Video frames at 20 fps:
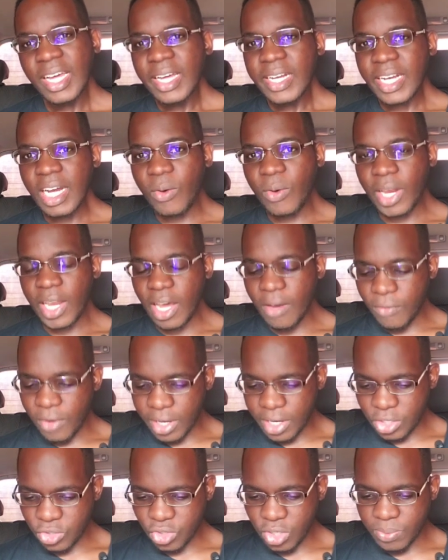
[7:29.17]
Now I love
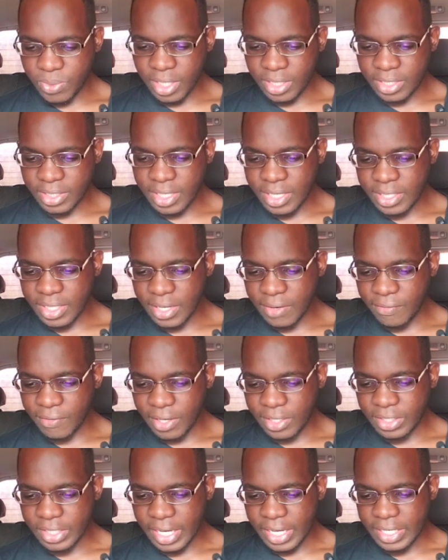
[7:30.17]
what the scripture says in
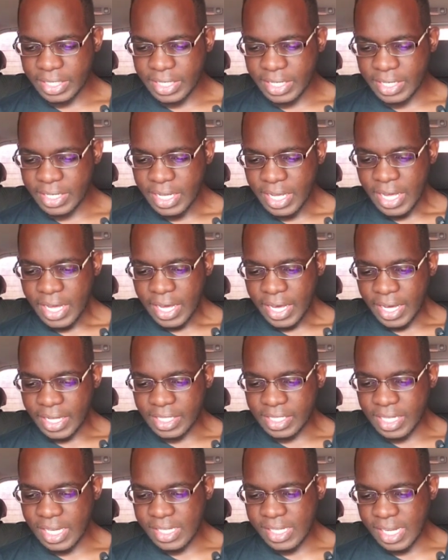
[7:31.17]
verse 18.
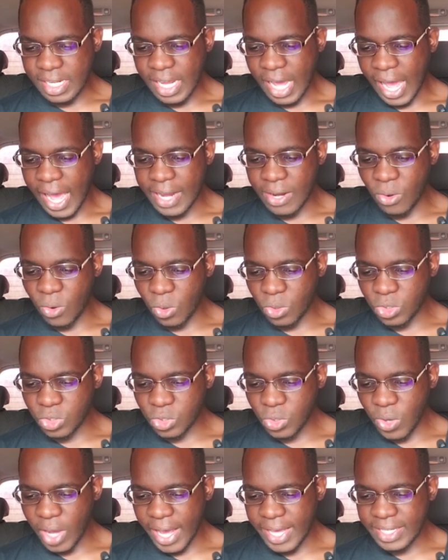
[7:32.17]
It says that, and
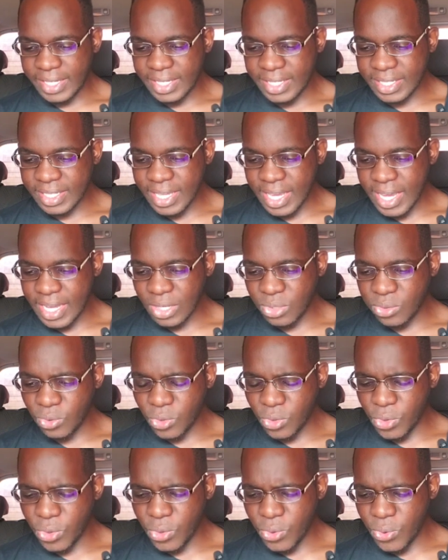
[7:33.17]
also I say
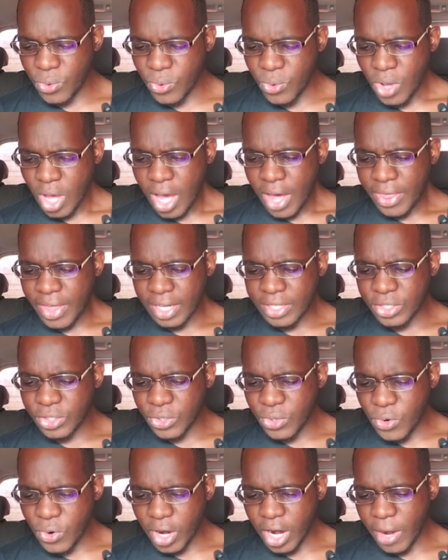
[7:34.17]
to you that
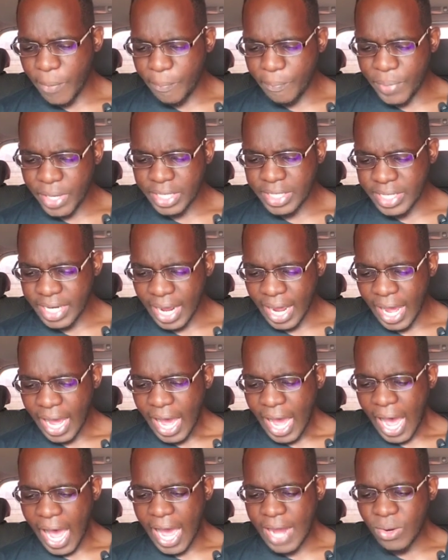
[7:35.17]
you are Peter,
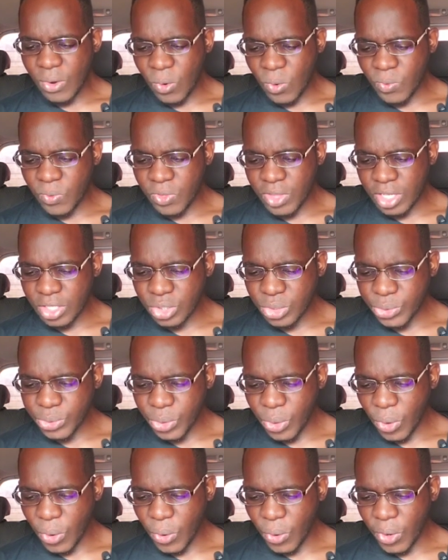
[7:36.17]
and on this
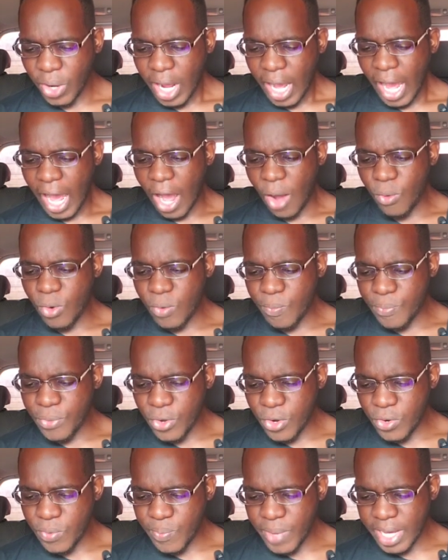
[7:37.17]
rock I will
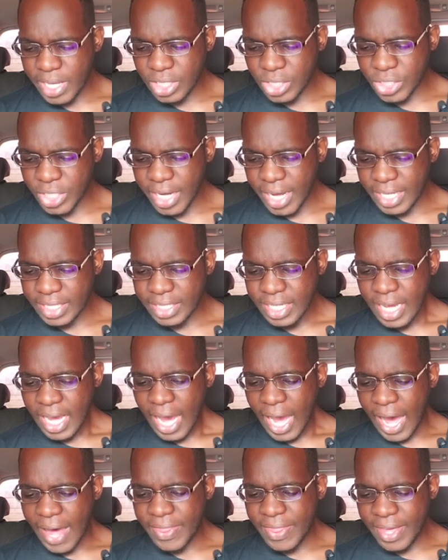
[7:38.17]
build my church,
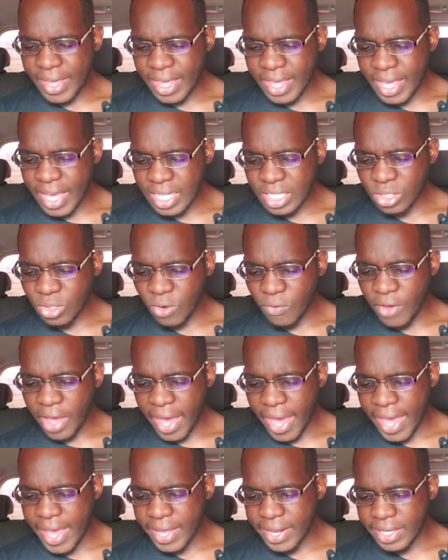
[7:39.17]
and the gates of
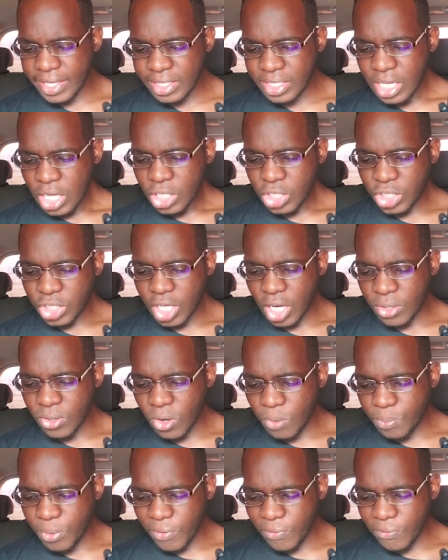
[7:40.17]
Hades shall
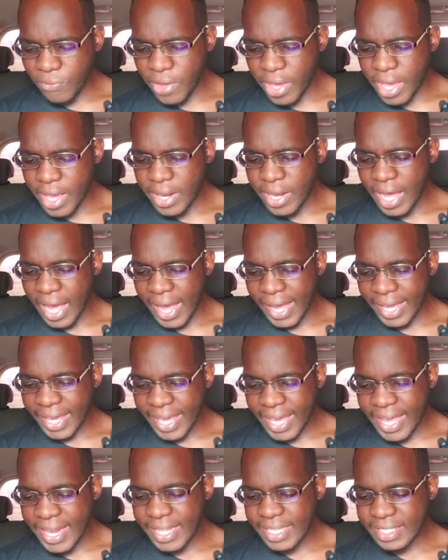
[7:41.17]
not prevail
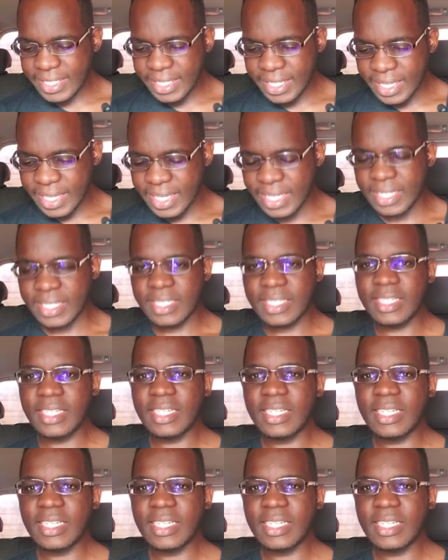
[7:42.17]
against it.